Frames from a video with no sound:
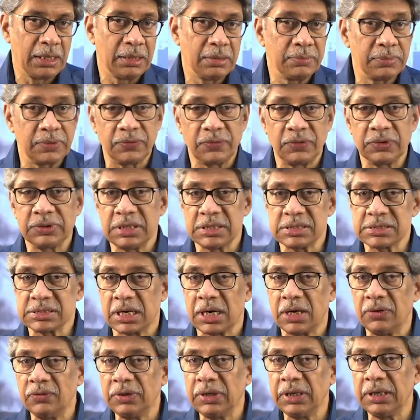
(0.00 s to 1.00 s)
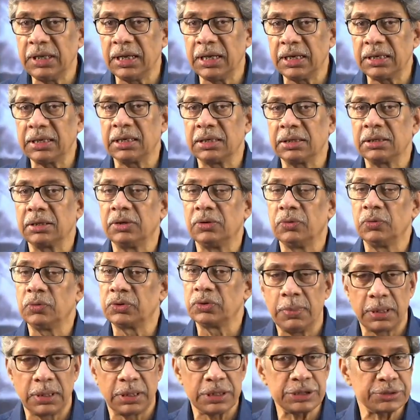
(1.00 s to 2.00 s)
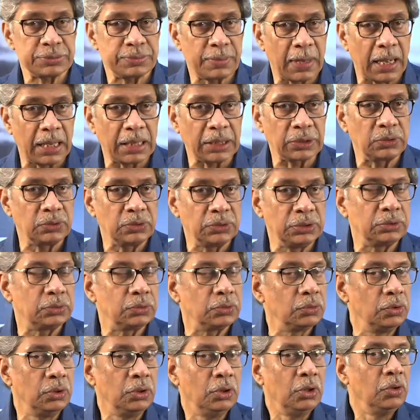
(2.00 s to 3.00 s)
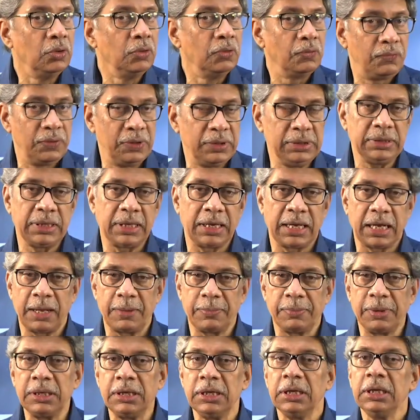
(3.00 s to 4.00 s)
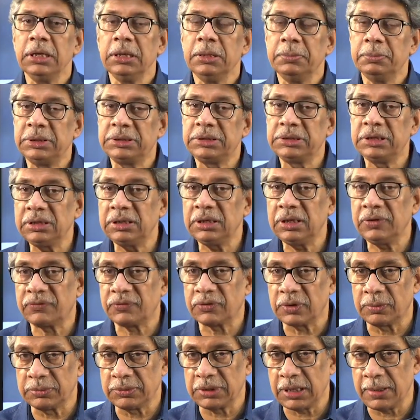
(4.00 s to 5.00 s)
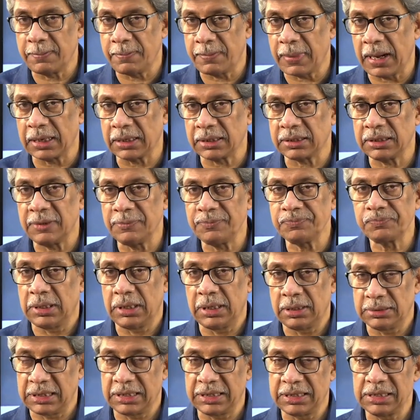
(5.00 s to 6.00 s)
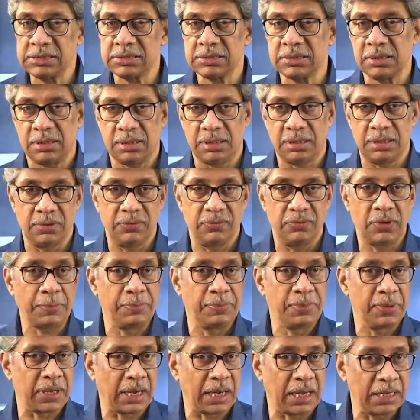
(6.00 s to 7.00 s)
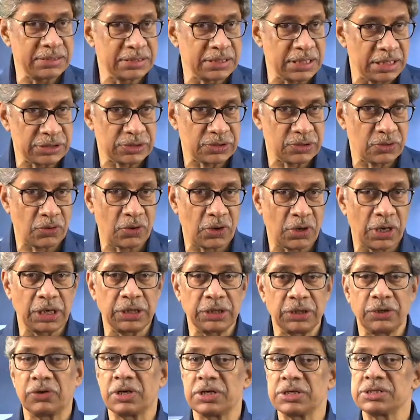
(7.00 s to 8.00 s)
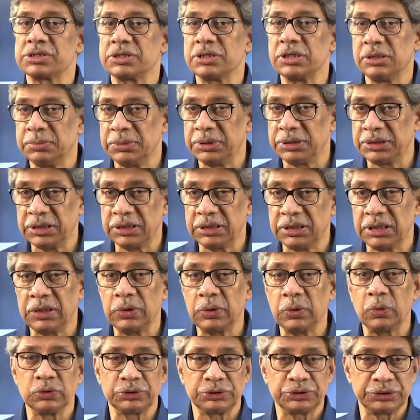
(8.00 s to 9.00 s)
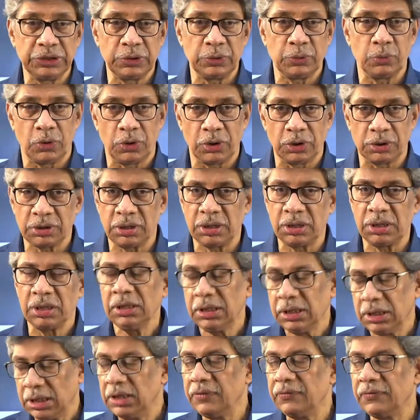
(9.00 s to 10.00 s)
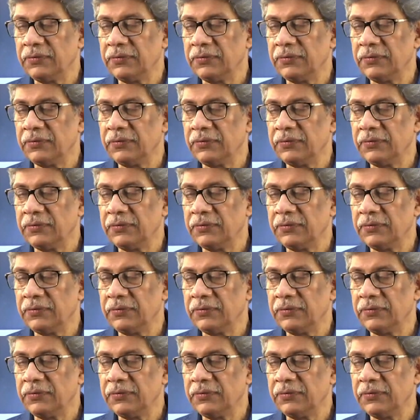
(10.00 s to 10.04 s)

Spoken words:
Before the surrounding air can go to rush back into fill the gap, material from the impact, that is vaporized asteroid, crustal material, and oceanic water, if